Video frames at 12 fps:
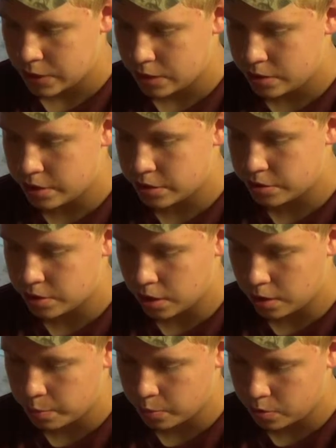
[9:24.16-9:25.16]
deer
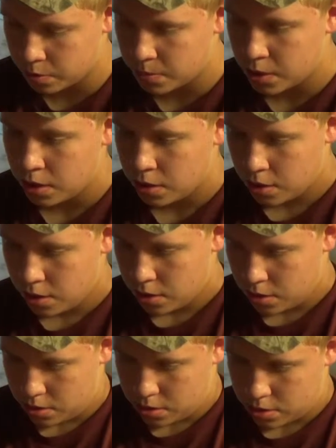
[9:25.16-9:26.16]
stop on them.
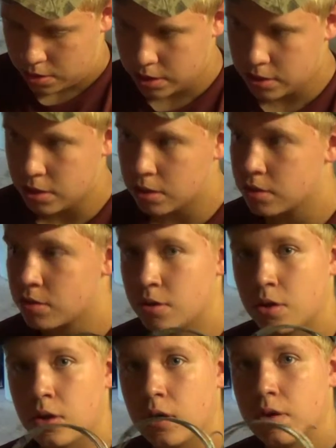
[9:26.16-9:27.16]
These things
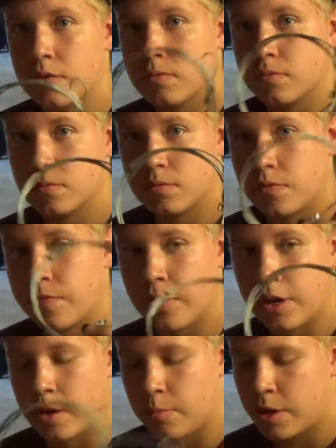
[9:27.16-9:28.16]
are
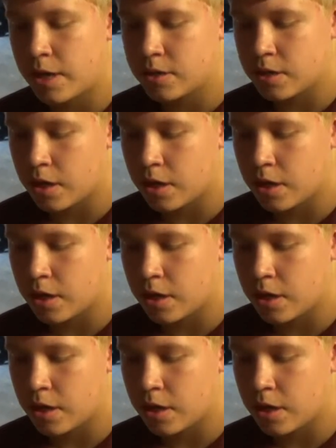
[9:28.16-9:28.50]
freaking amazing.